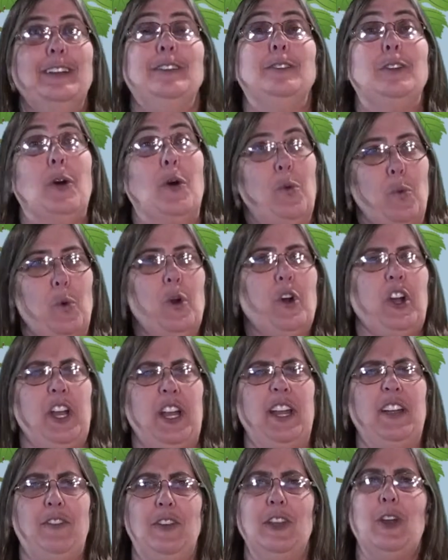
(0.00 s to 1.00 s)
Don't
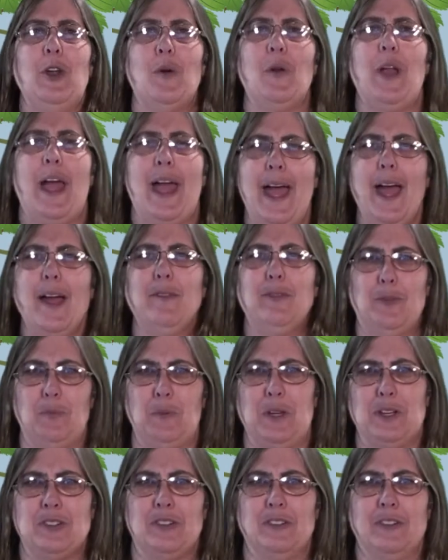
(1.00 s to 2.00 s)
worry if you don't have
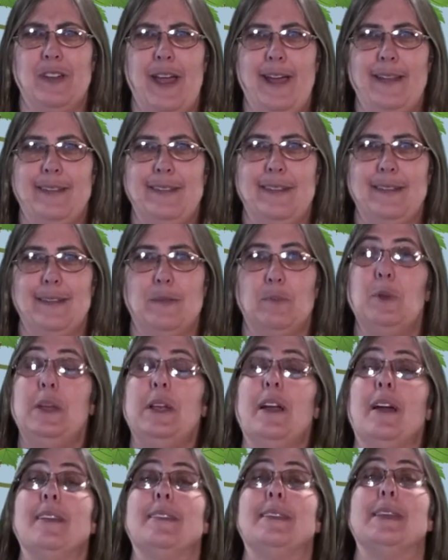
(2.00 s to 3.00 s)
special glasses
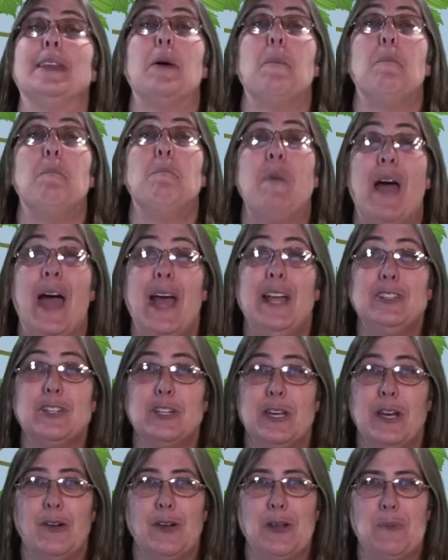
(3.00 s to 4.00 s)
because an
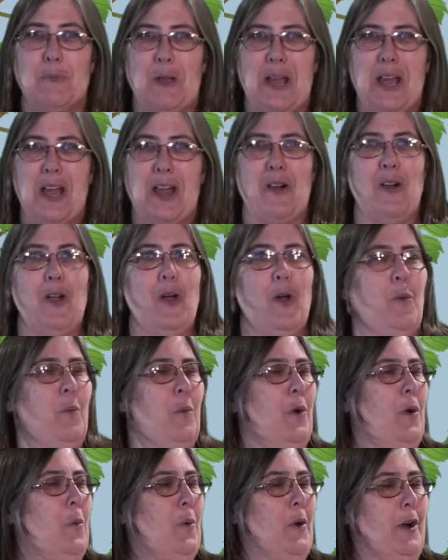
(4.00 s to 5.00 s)
imaginary pair
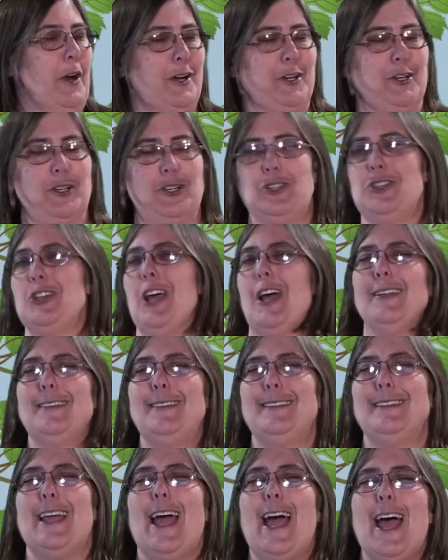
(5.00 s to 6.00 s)
will work
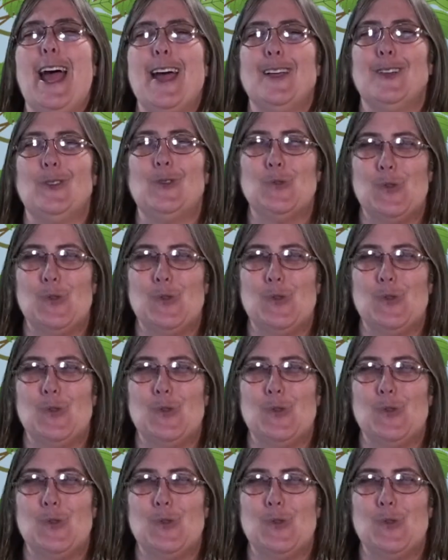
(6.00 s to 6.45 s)
just as